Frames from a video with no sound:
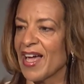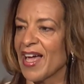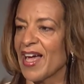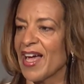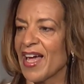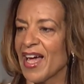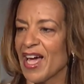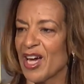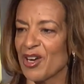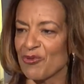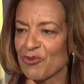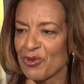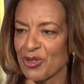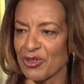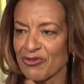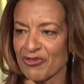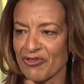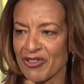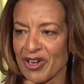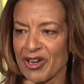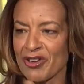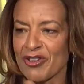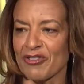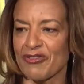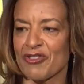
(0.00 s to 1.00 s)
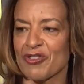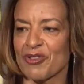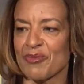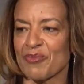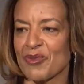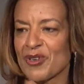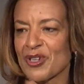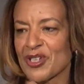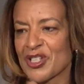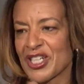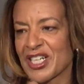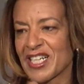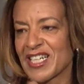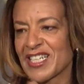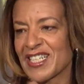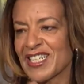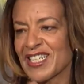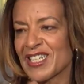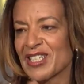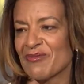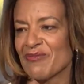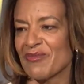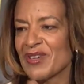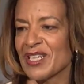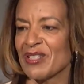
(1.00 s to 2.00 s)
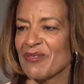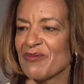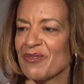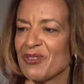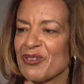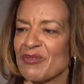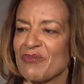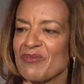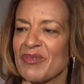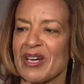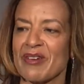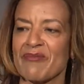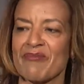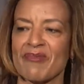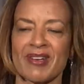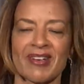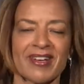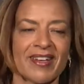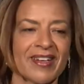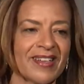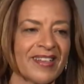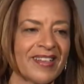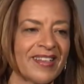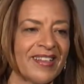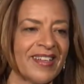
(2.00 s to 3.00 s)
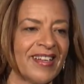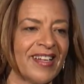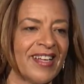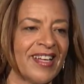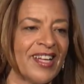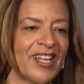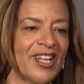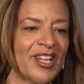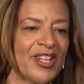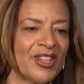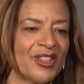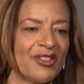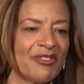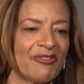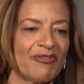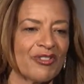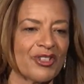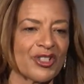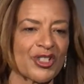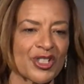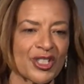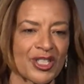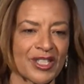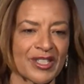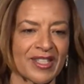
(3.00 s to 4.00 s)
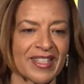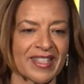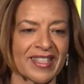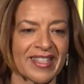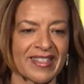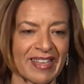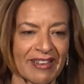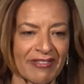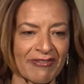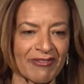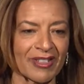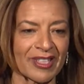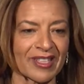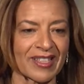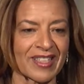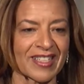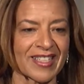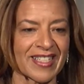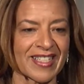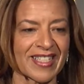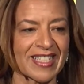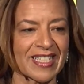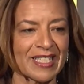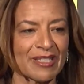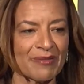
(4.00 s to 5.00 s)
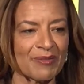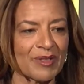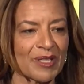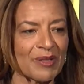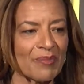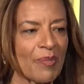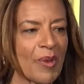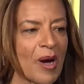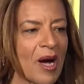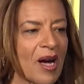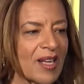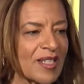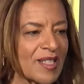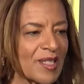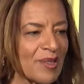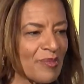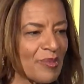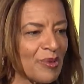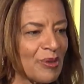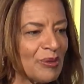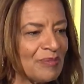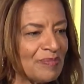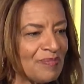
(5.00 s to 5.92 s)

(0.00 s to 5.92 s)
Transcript: And with very few projects in the MedImmune pipeline, the vision definitely seemed impossible.